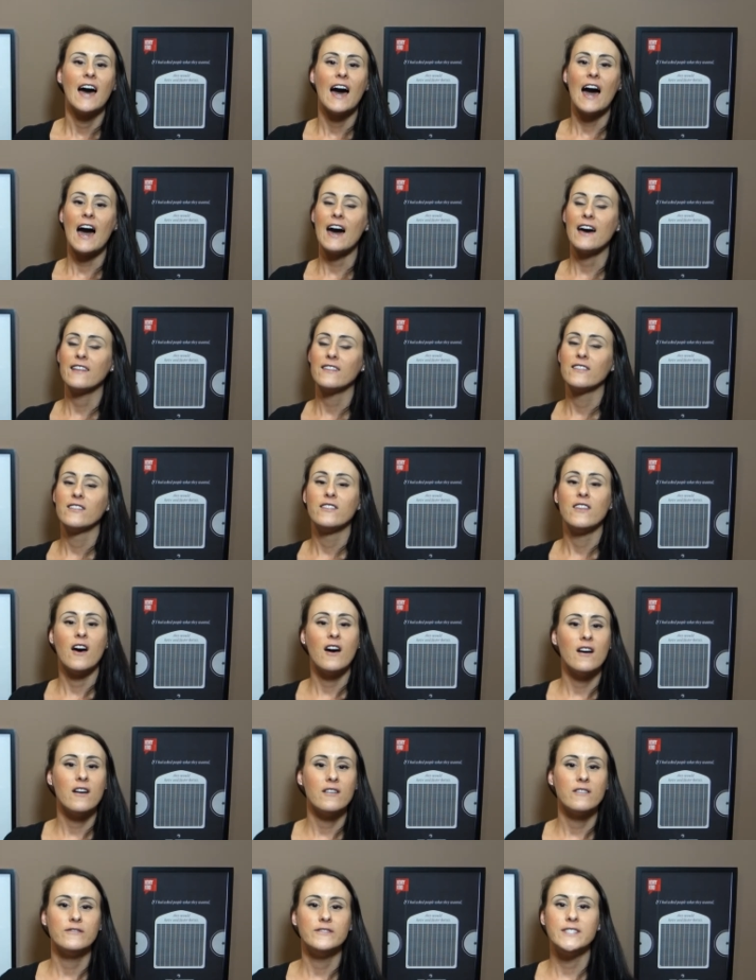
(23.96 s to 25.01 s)
I
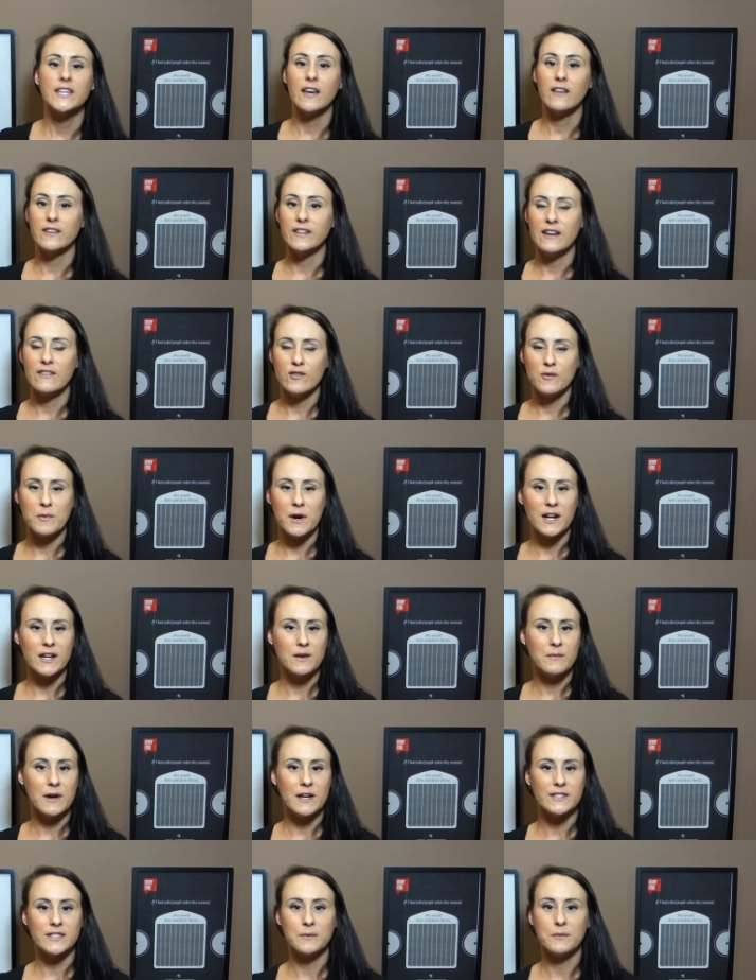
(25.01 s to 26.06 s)
love telling everybody
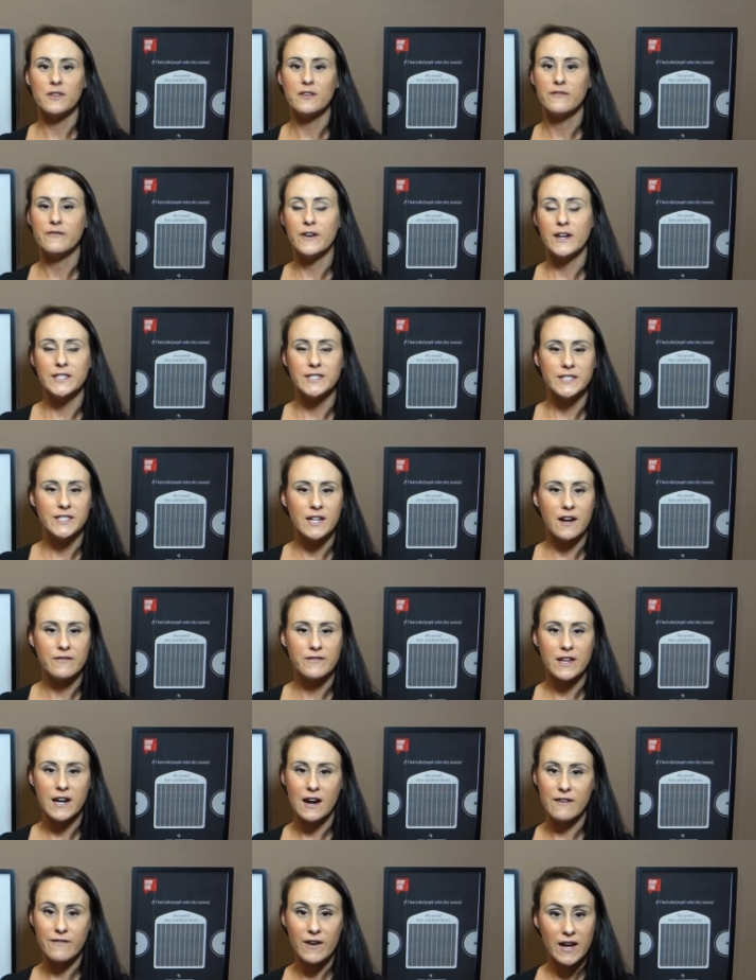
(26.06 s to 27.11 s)
about some of the fun stuff
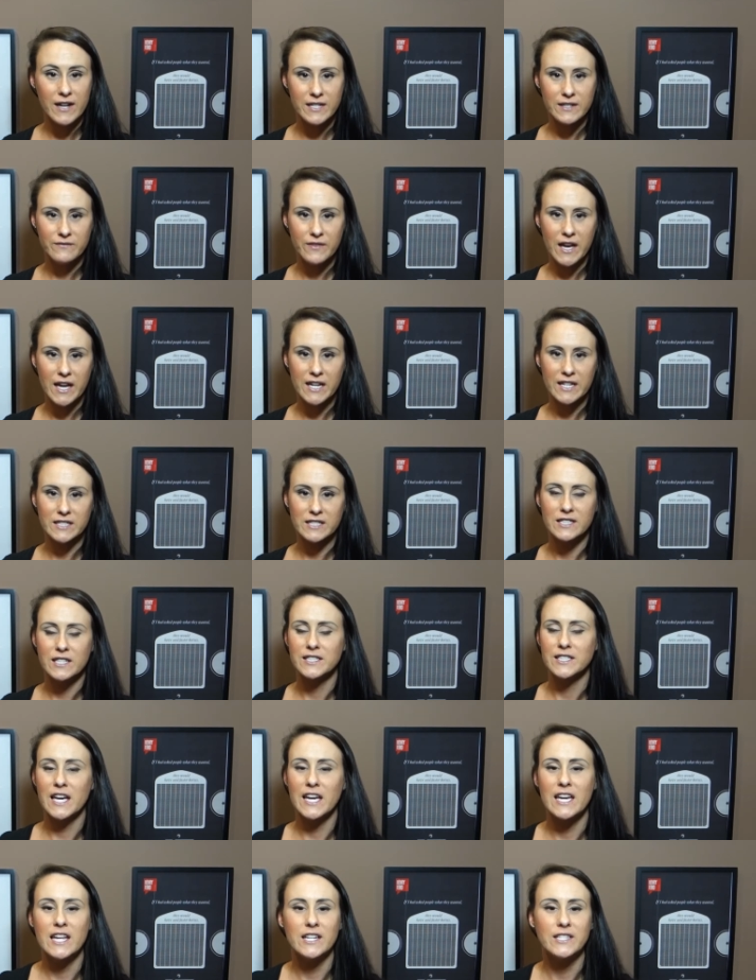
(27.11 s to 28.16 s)
that I find in Vegas because
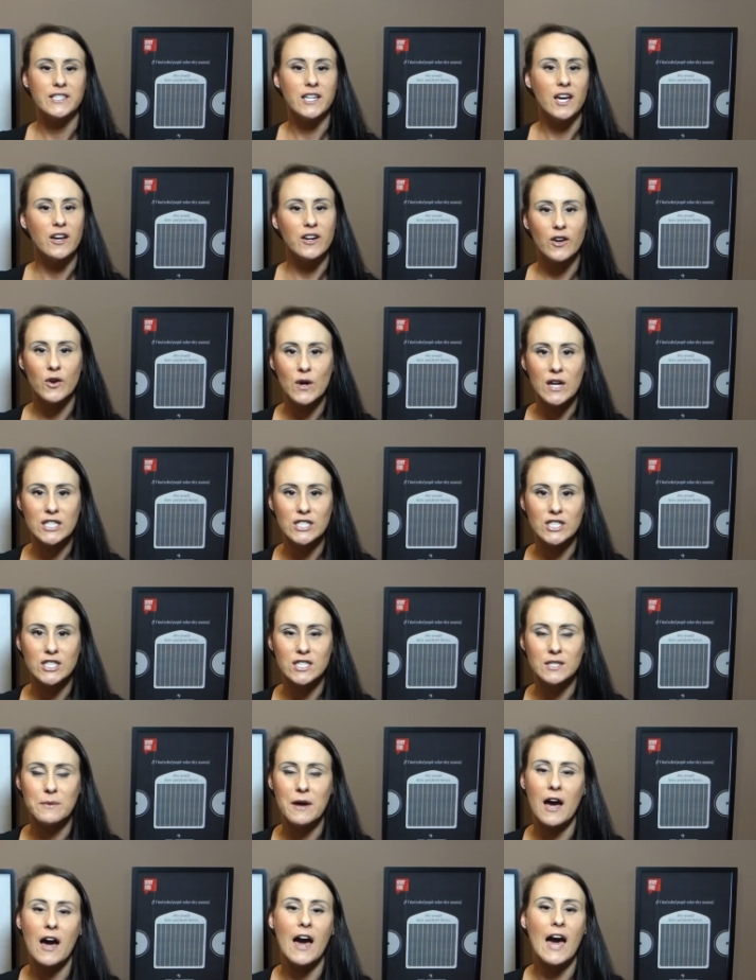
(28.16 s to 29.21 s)
I get a ton of questions
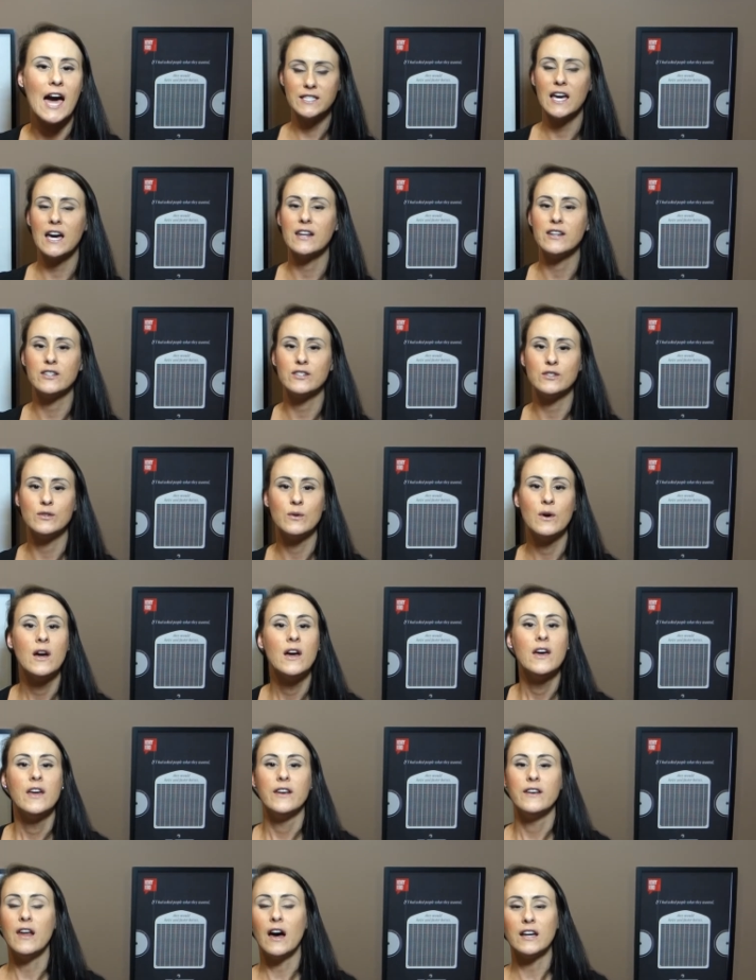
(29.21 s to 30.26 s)
about how, how do you
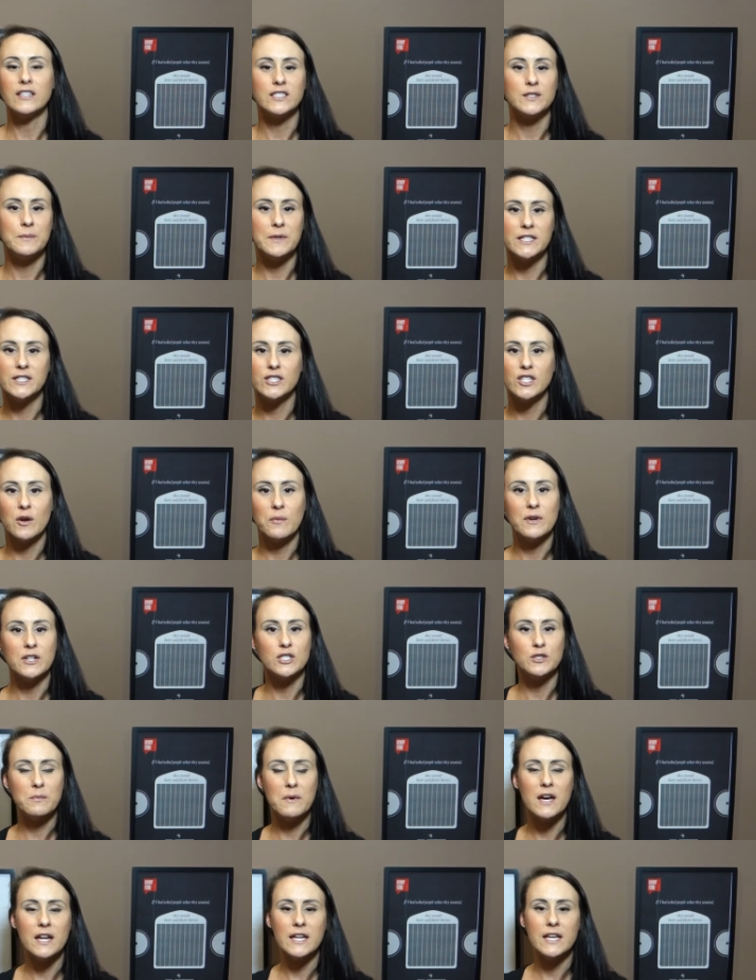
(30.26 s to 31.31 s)
not spend so
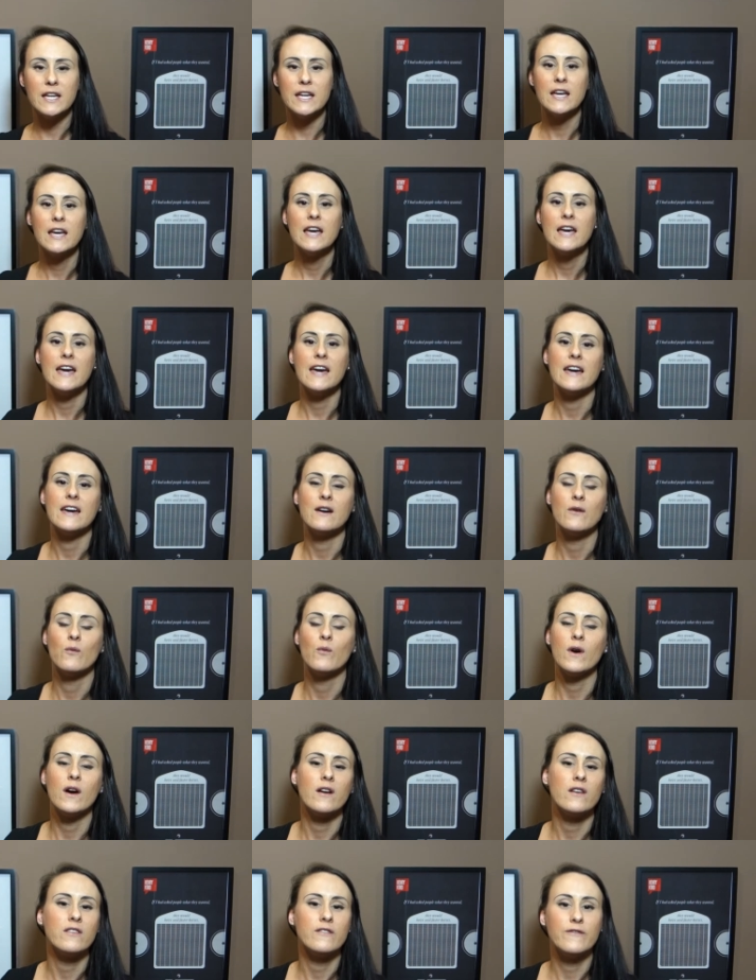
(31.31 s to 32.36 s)
much money and
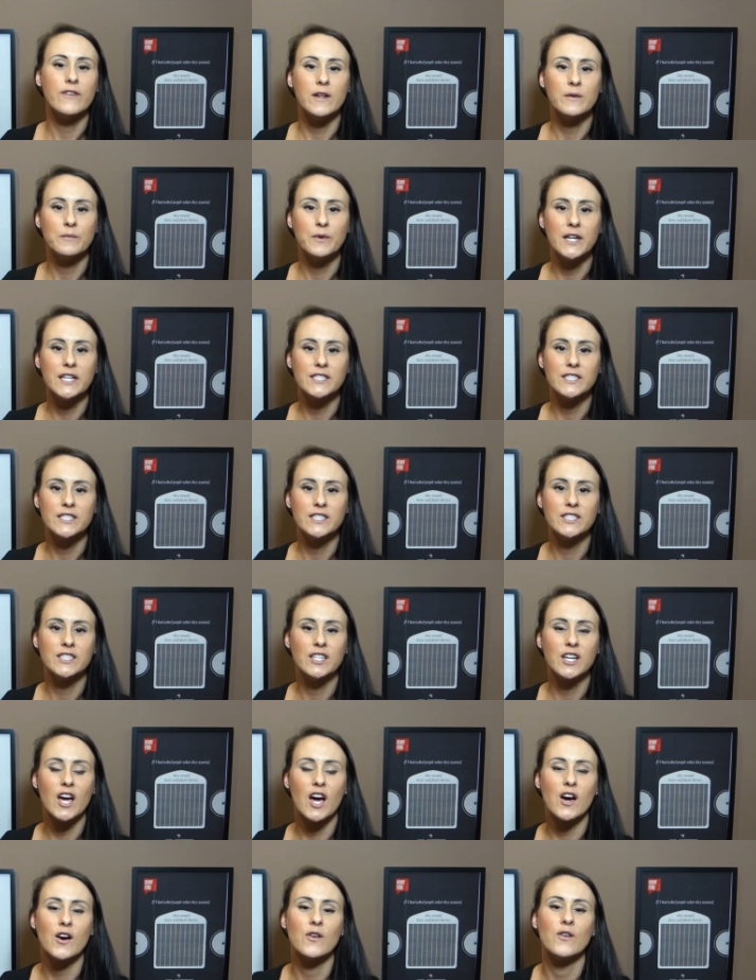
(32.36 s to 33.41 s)
where are the fun places to
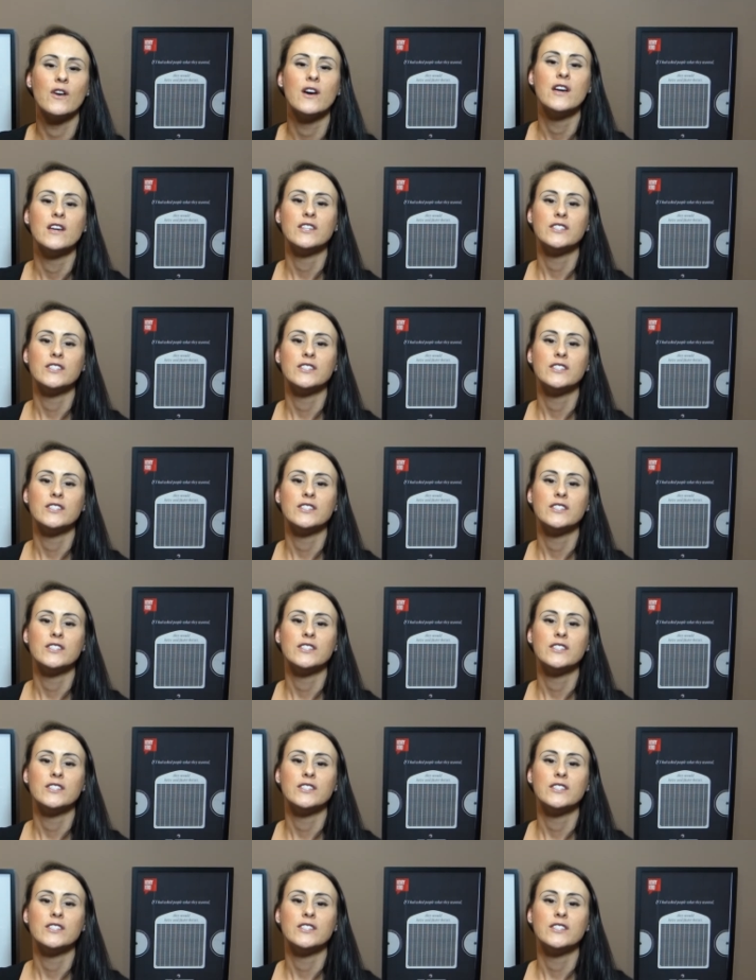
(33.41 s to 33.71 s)
go.